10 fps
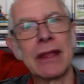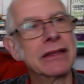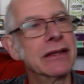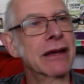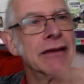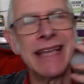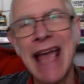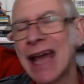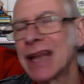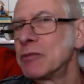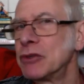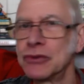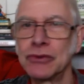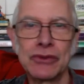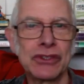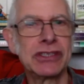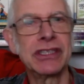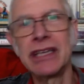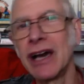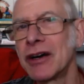You know, and the Animals and
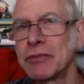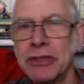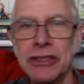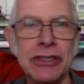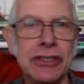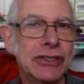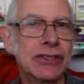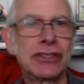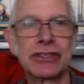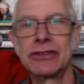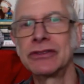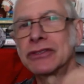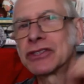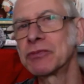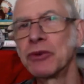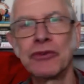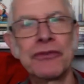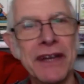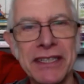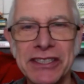the Yardbirds and the Small
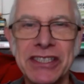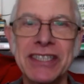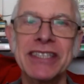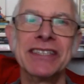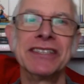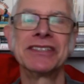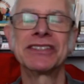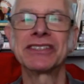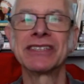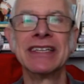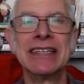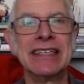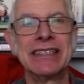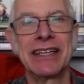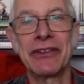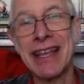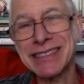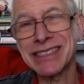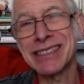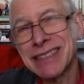Faces. You know,
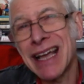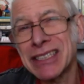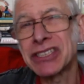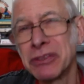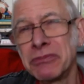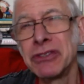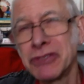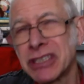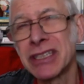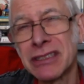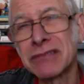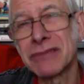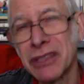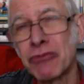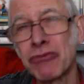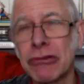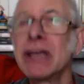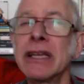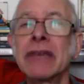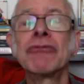that's the music that
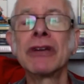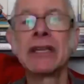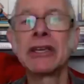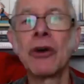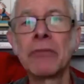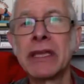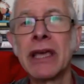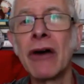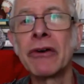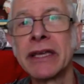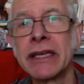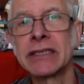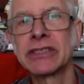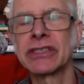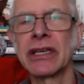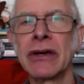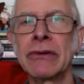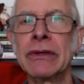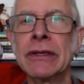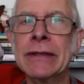really got me going. So,
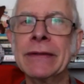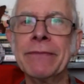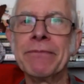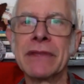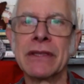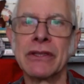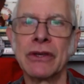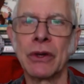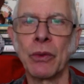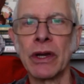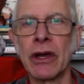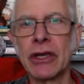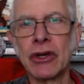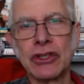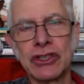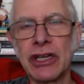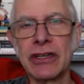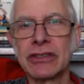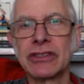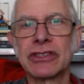you know, when I got a
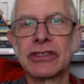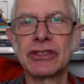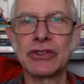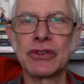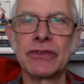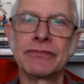chance to sort of